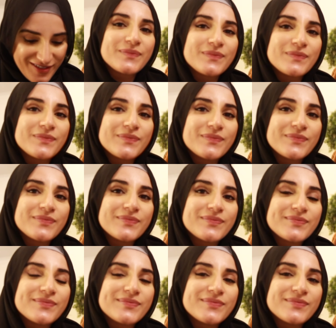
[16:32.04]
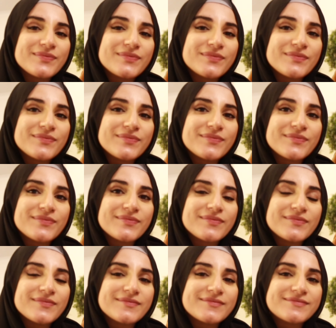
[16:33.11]

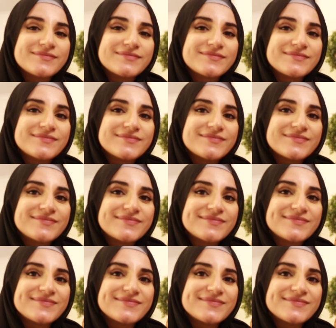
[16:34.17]
The person shown says nothing.